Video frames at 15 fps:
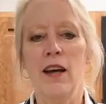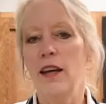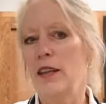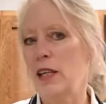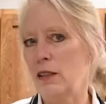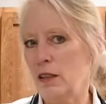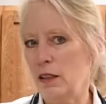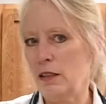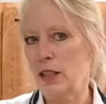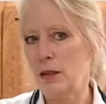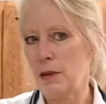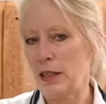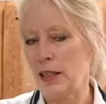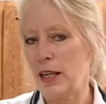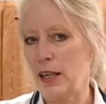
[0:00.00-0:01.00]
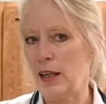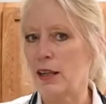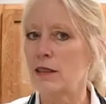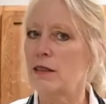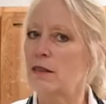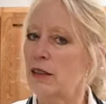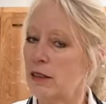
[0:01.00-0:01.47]
That's another thing about canning.
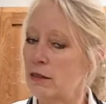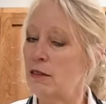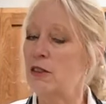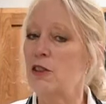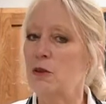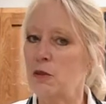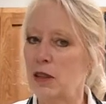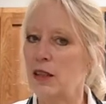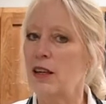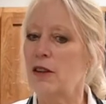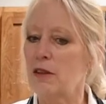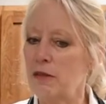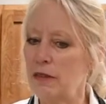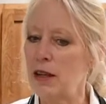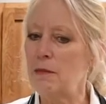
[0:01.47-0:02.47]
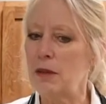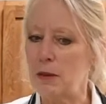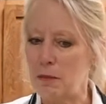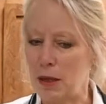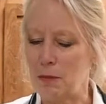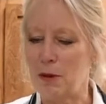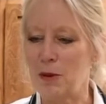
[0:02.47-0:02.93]
It's nice to do with another family
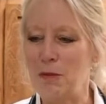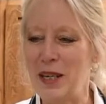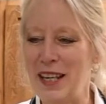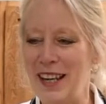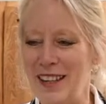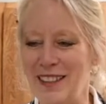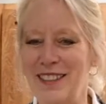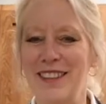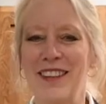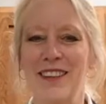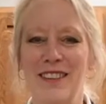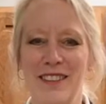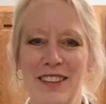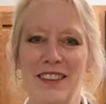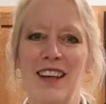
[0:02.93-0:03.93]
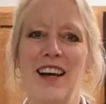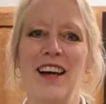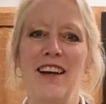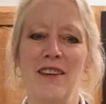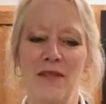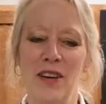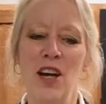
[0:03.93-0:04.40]
member because there is a
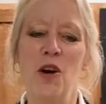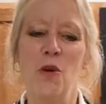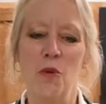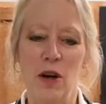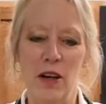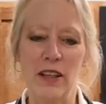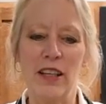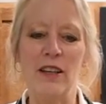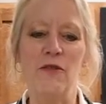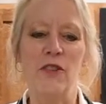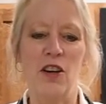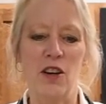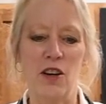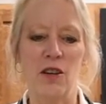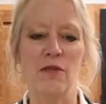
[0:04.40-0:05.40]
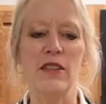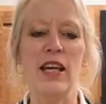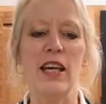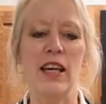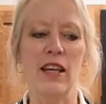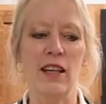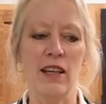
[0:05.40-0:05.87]
lot of work involved
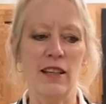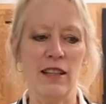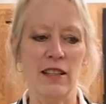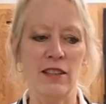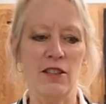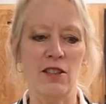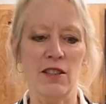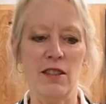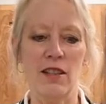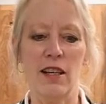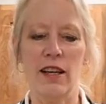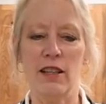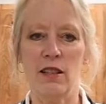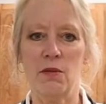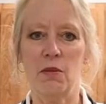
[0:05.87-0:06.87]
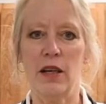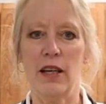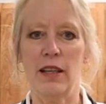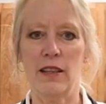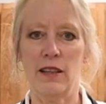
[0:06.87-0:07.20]
and it is just a nice way,